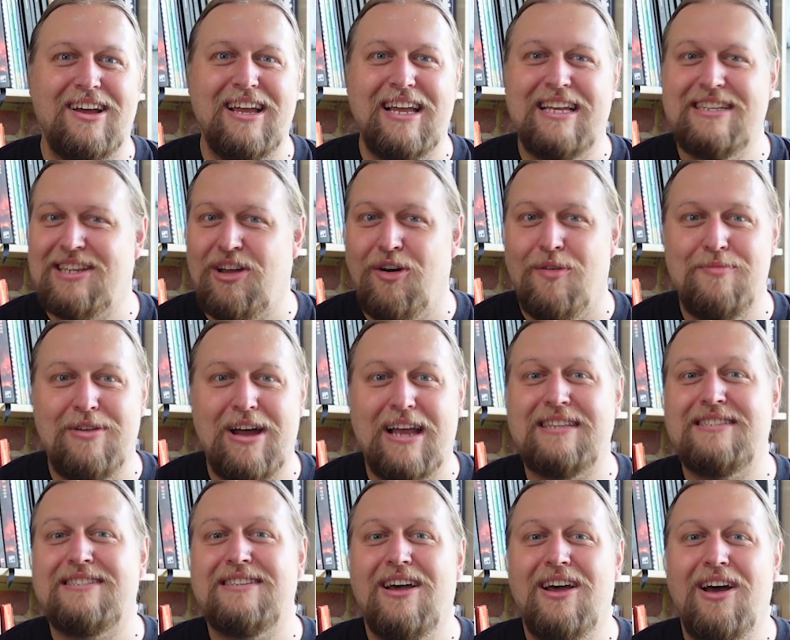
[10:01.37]
his
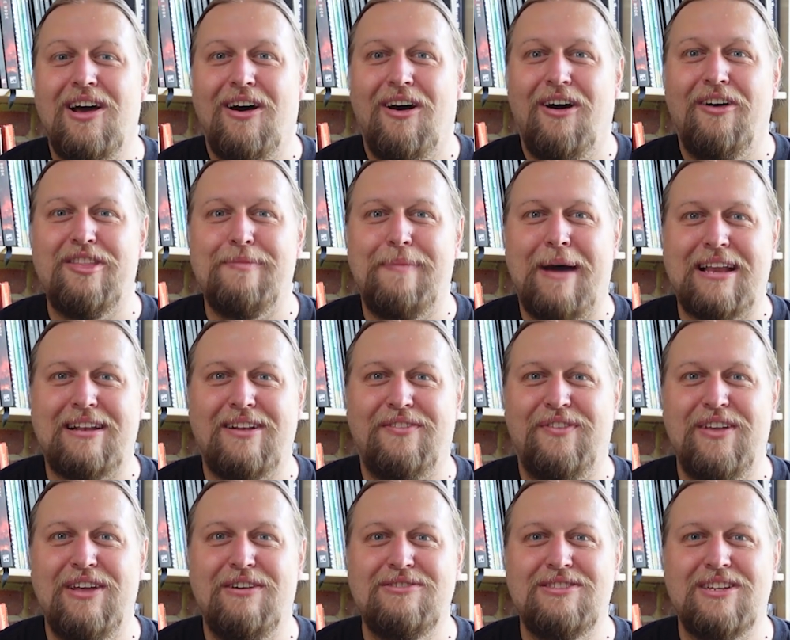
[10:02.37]
comrades on the
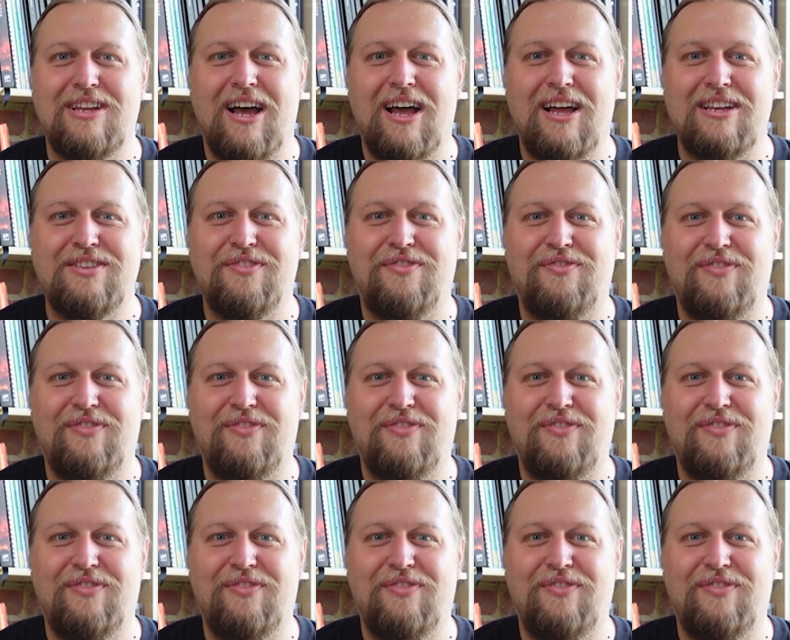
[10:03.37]
battlefield to